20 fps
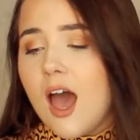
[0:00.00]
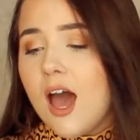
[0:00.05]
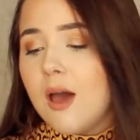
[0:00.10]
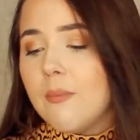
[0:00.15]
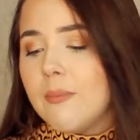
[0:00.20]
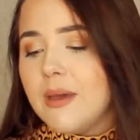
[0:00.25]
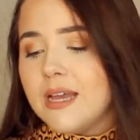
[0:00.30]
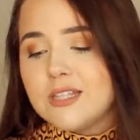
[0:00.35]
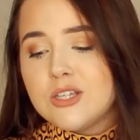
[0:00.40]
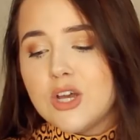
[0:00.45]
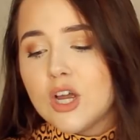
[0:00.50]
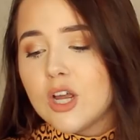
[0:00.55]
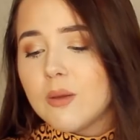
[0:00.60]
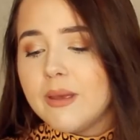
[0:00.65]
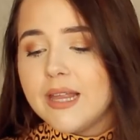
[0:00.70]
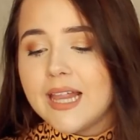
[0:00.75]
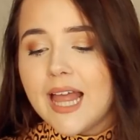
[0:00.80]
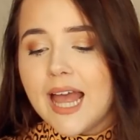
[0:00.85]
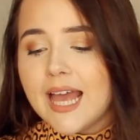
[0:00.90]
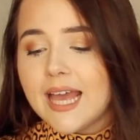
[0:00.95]
Um, it took
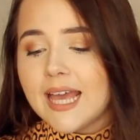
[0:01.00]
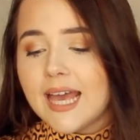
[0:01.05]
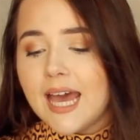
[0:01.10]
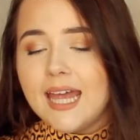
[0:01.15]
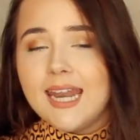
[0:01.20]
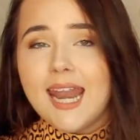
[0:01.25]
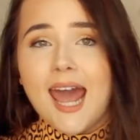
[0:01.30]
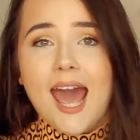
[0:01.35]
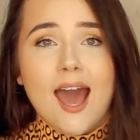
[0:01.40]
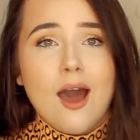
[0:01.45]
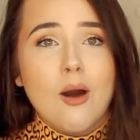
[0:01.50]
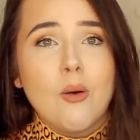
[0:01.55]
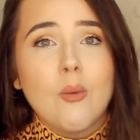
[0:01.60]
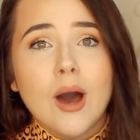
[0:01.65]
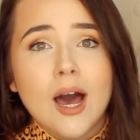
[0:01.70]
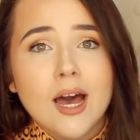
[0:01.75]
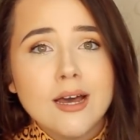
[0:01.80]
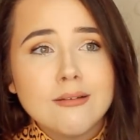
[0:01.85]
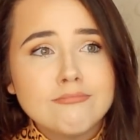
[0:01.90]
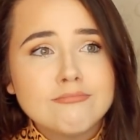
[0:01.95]
me like an
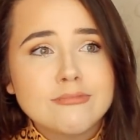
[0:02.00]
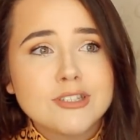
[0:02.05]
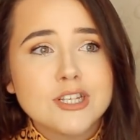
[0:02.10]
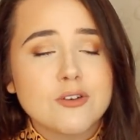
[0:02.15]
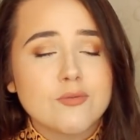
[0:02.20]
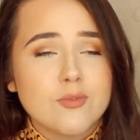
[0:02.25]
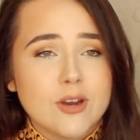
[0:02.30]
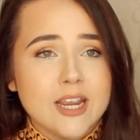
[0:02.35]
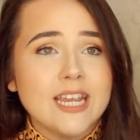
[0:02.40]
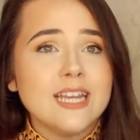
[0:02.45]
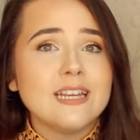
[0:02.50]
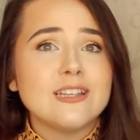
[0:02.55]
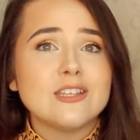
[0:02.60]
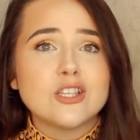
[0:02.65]
hour to read.